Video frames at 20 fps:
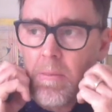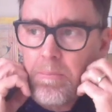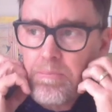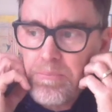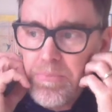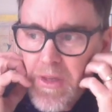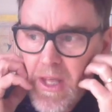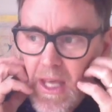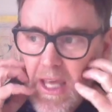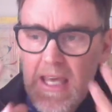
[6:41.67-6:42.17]

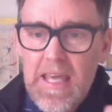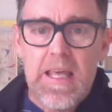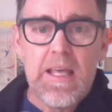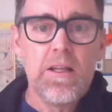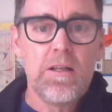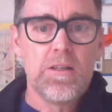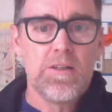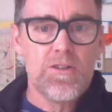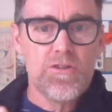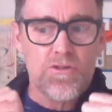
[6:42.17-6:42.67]

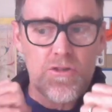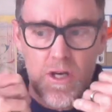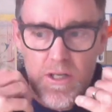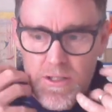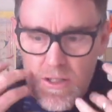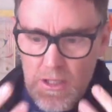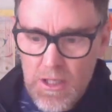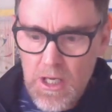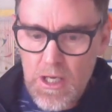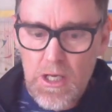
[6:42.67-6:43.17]
heal, is
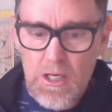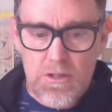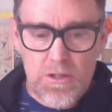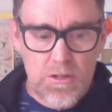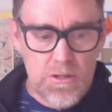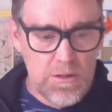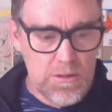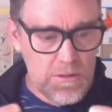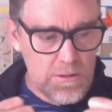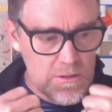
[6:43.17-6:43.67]
trying
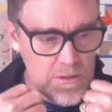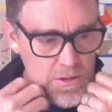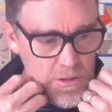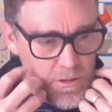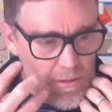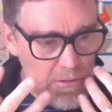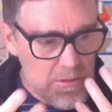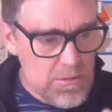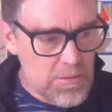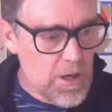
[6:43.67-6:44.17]

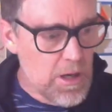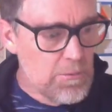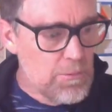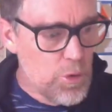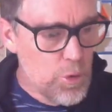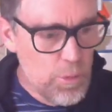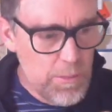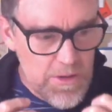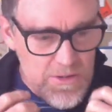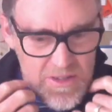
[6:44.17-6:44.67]
to
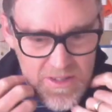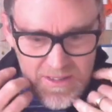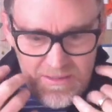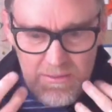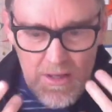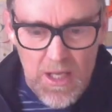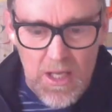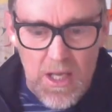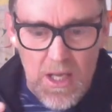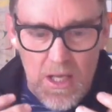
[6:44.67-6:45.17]
almost
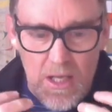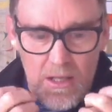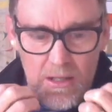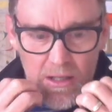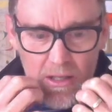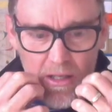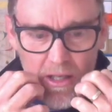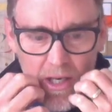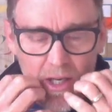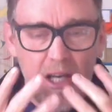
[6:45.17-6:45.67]

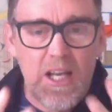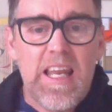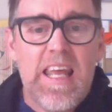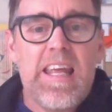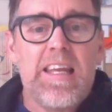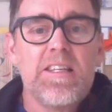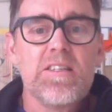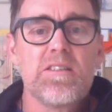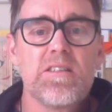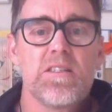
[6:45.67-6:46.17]

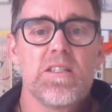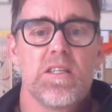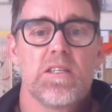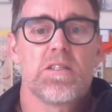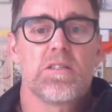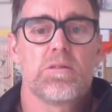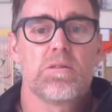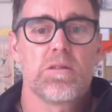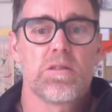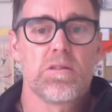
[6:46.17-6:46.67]
cleanse
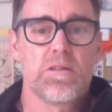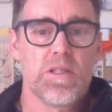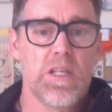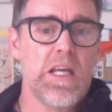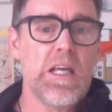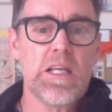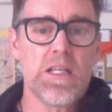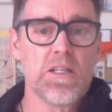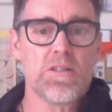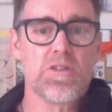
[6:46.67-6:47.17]
this
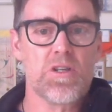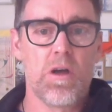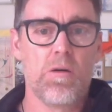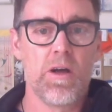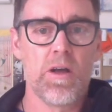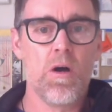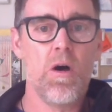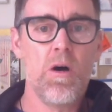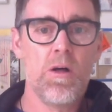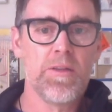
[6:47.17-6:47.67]
thing that's
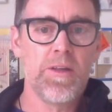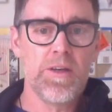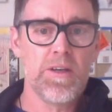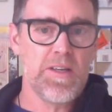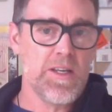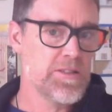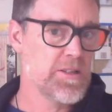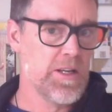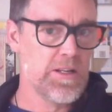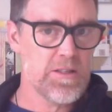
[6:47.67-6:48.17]
going on that it
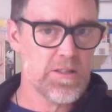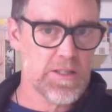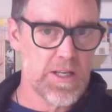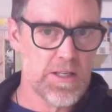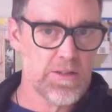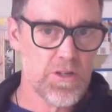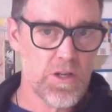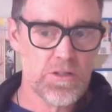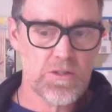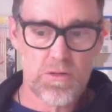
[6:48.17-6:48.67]
doesn't
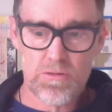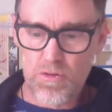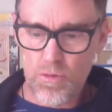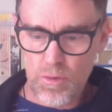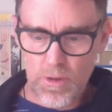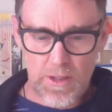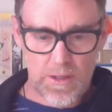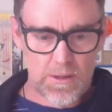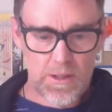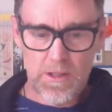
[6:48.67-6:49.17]
understand. So it's
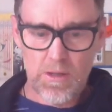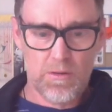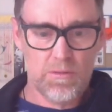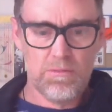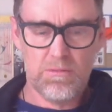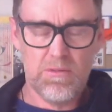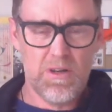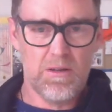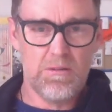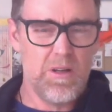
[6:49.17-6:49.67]
all that,
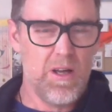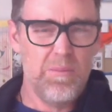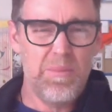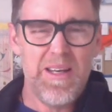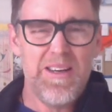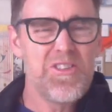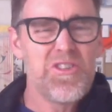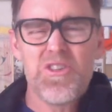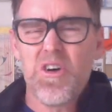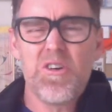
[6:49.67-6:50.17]

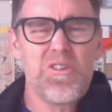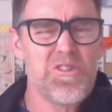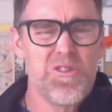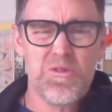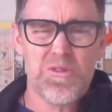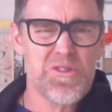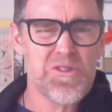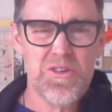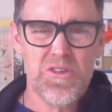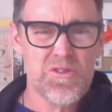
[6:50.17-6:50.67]
the doctor
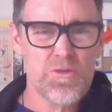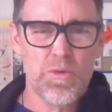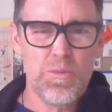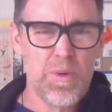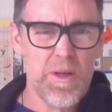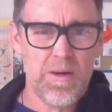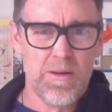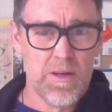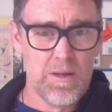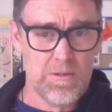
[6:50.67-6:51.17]
or surgeon will
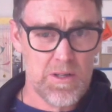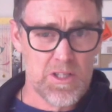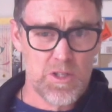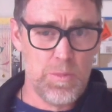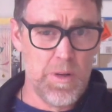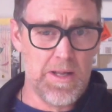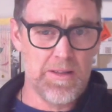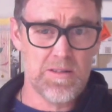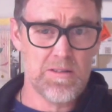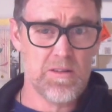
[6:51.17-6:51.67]
be able to
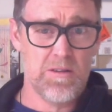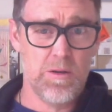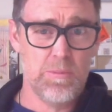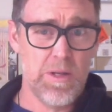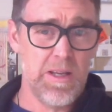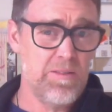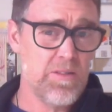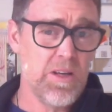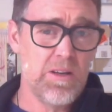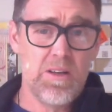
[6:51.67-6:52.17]
explain this a lot.
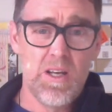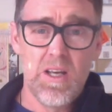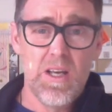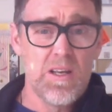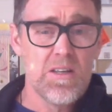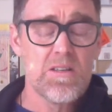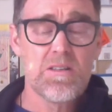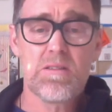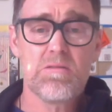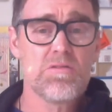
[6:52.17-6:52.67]
Even
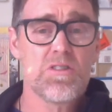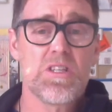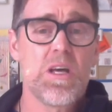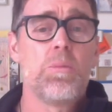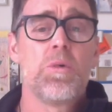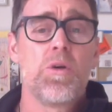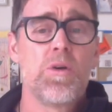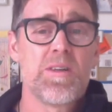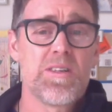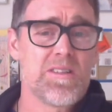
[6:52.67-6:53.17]

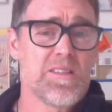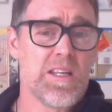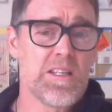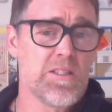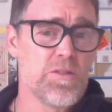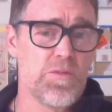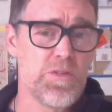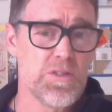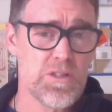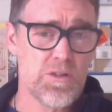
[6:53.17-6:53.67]
someone who understands
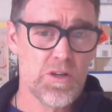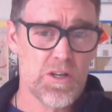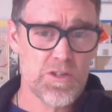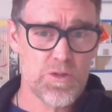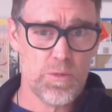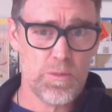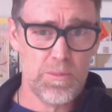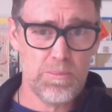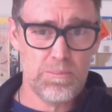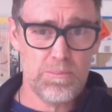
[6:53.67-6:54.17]
the physiology
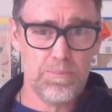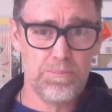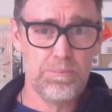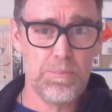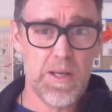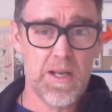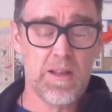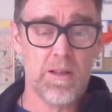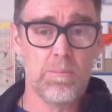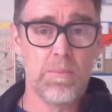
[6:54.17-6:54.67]
will be
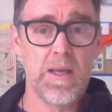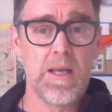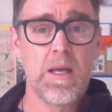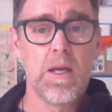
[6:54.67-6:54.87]
better than me.